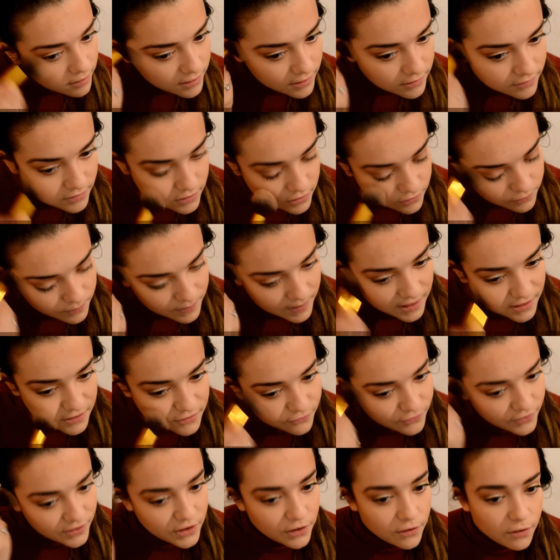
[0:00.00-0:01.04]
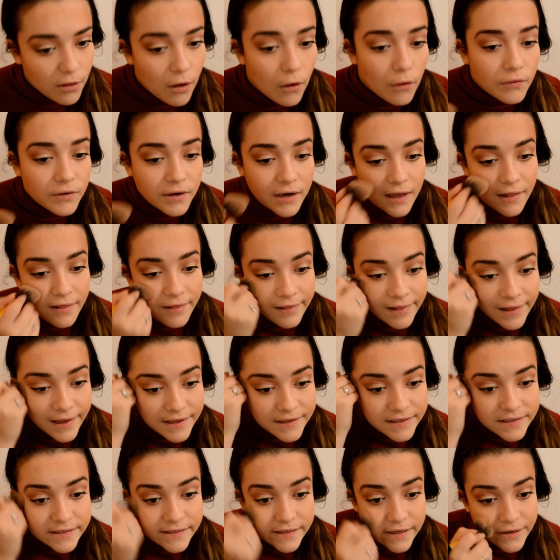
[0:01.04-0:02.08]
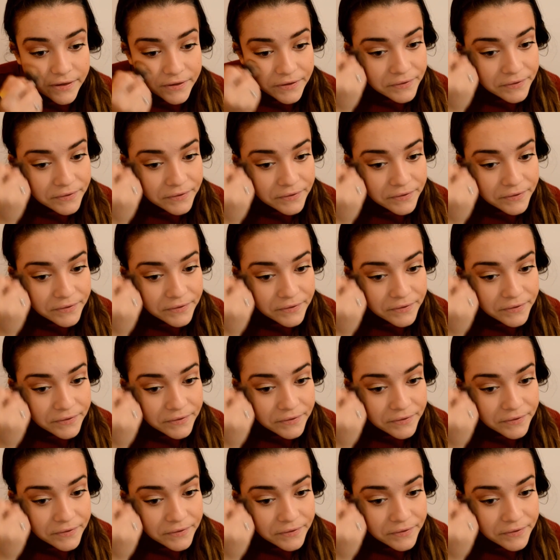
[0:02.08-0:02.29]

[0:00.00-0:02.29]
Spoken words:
leaves her best friend alone, and leaves